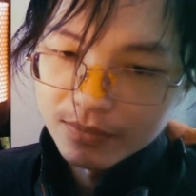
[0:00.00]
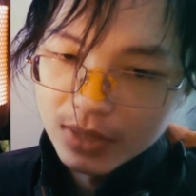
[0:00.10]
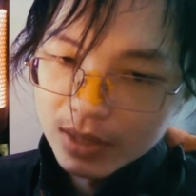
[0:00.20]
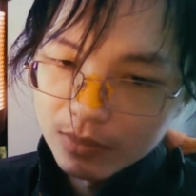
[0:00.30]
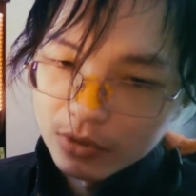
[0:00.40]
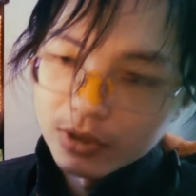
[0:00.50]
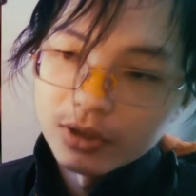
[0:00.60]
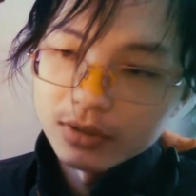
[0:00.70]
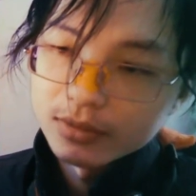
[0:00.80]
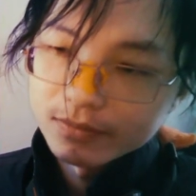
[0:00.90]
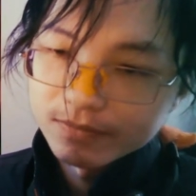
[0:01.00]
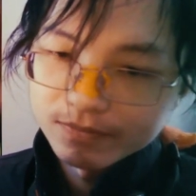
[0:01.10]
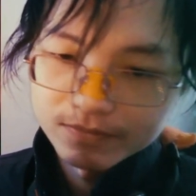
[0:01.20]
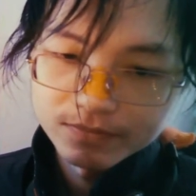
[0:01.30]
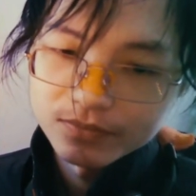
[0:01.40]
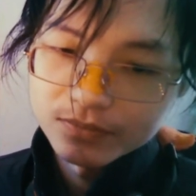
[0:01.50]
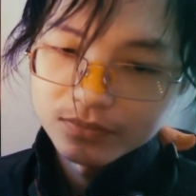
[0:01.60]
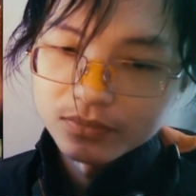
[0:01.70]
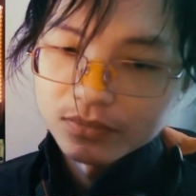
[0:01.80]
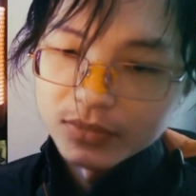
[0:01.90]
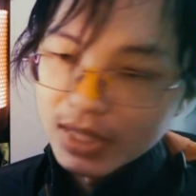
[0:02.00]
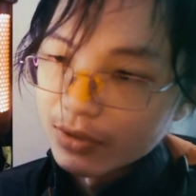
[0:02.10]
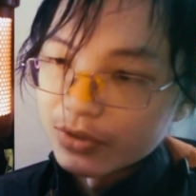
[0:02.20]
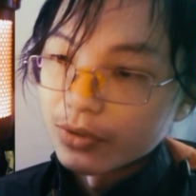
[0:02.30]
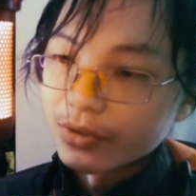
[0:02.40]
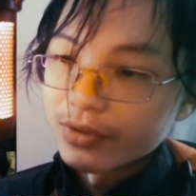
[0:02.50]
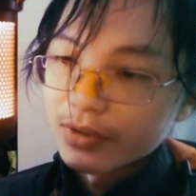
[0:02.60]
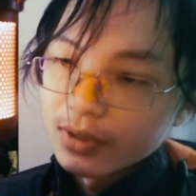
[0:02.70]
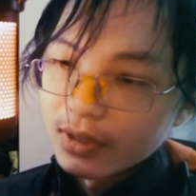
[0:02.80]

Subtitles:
more down to earth.